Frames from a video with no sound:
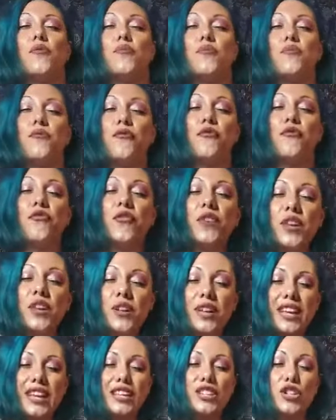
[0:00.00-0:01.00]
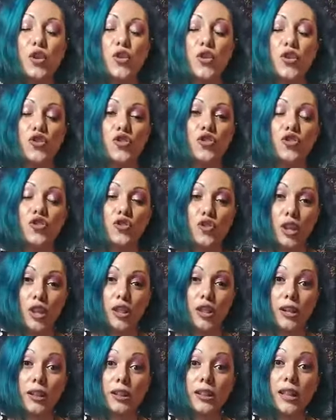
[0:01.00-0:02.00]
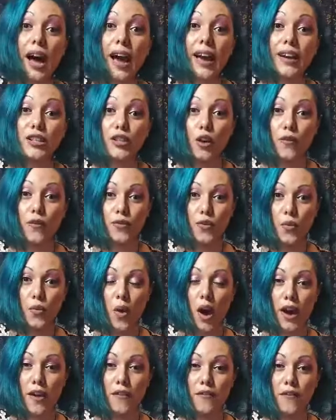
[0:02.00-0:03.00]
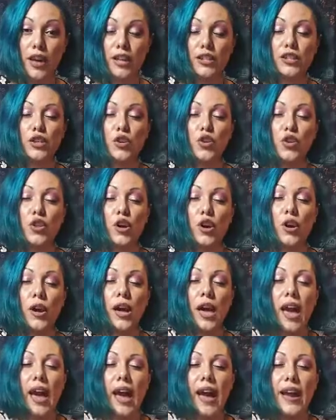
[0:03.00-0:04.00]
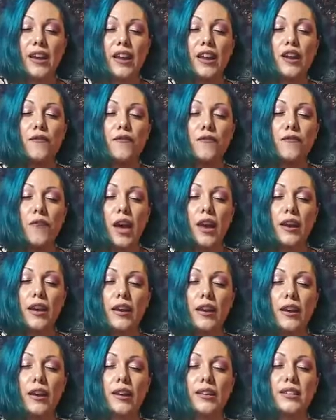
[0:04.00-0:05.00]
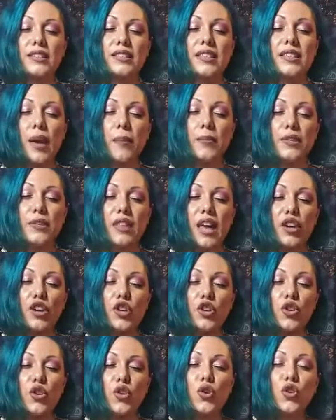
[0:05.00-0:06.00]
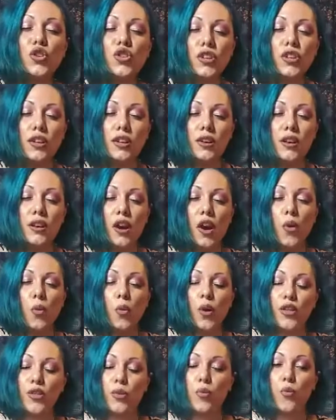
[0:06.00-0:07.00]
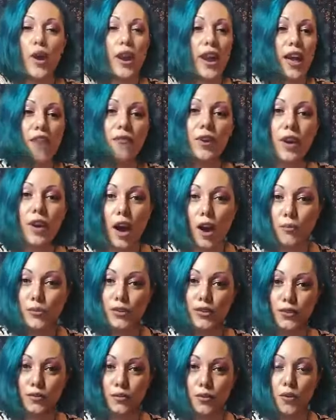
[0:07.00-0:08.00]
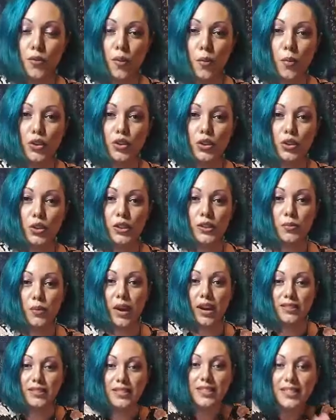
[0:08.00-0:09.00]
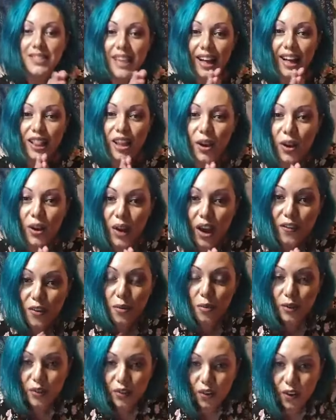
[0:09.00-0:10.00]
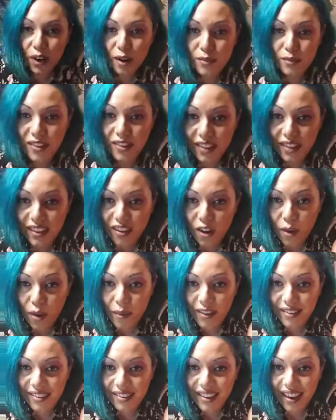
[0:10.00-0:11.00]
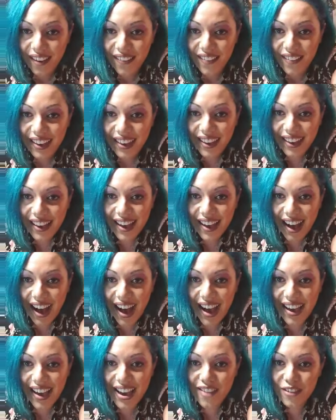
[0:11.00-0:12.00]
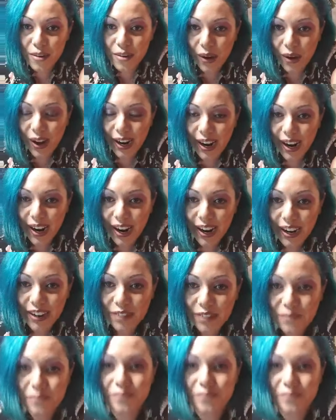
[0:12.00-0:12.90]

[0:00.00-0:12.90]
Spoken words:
feel into the light of the wife, and to the and accept that union with whatever comes through when we do this practice. Hello, everybody. Sorry, I'm just seeing comments now. Hi, everybody.